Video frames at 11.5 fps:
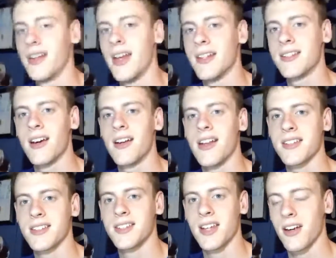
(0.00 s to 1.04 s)
It's
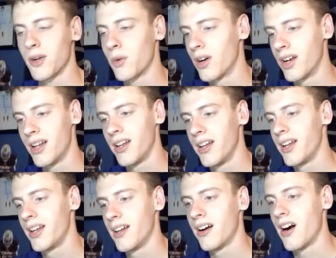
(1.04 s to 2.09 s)
unnecessary what
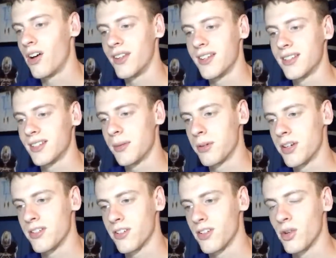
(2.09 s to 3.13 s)
all these
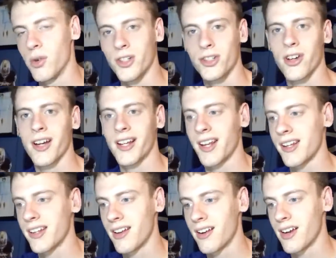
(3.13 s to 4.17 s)
celebrities are doing, trying to get in
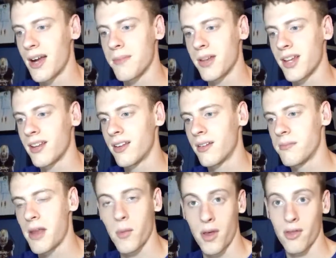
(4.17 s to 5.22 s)
there. I mean,
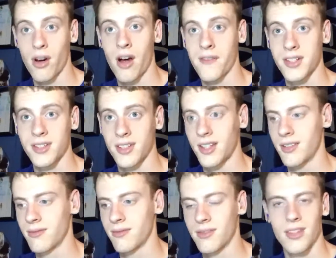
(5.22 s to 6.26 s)
Mayweather, obviously,
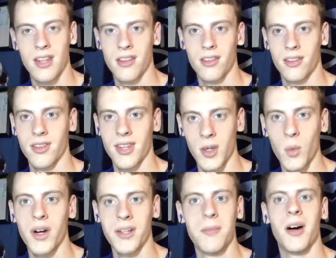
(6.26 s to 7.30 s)
he
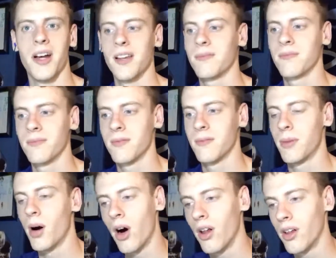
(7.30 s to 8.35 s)
wanted the money.
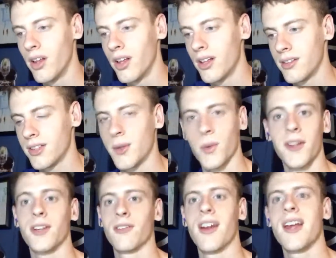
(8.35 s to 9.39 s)
Paul, he wanted
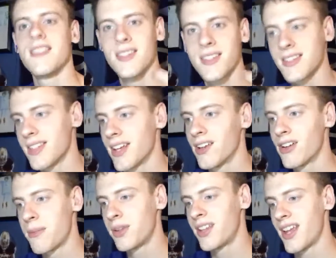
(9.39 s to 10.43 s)
to raise his
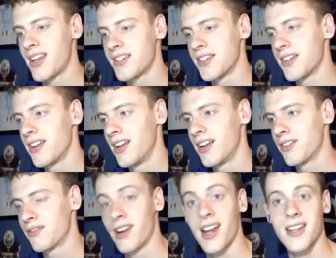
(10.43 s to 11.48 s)
reputation,
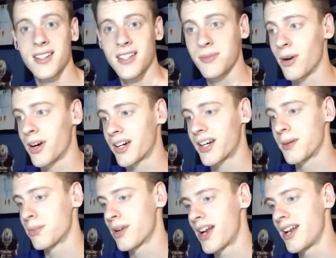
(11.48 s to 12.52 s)
raise his marketing
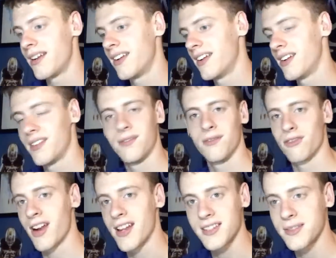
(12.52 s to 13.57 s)
brand,
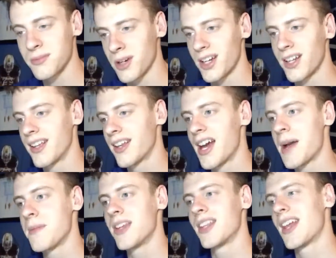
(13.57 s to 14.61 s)
raise his money. I
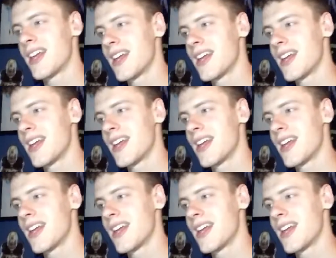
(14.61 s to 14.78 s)
mean,